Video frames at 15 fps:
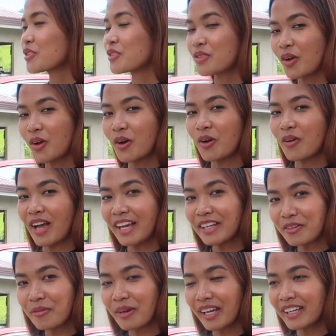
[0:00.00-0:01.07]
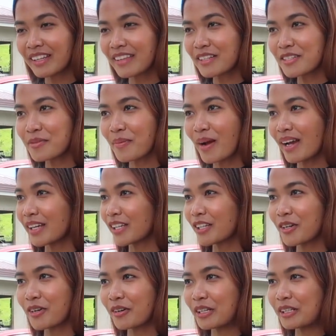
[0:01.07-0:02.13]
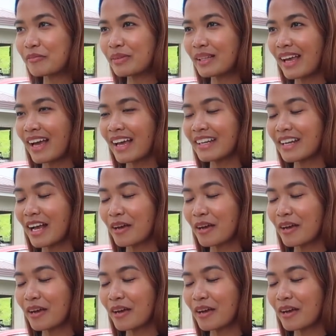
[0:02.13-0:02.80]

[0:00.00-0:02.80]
So anyway, that's my current plan.